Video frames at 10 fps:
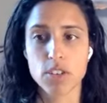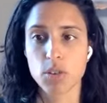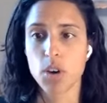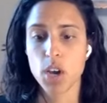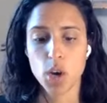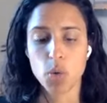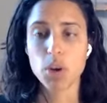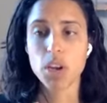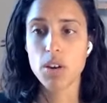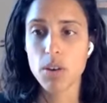So
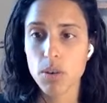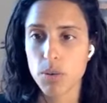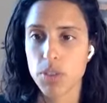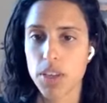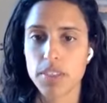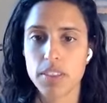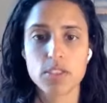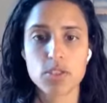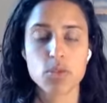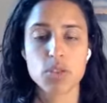we know that
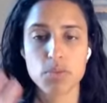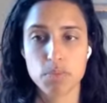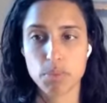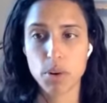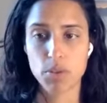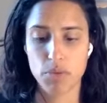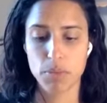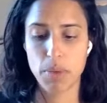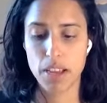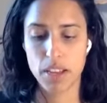these sorts of
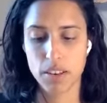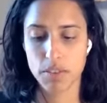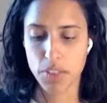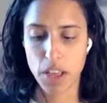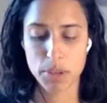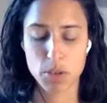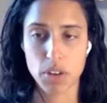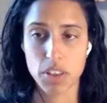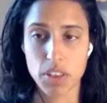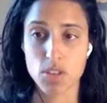
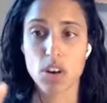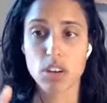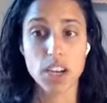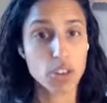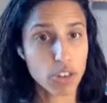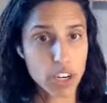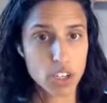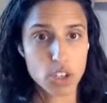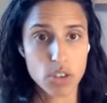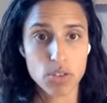pro-inflammatory things cause endocrine
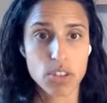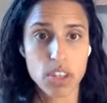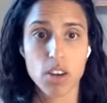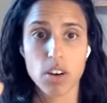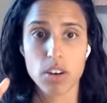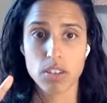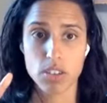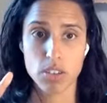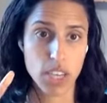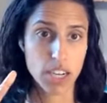issues. They
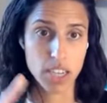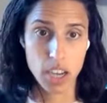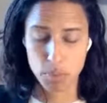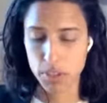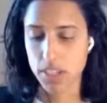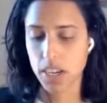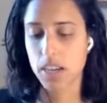cause, you know, again, type one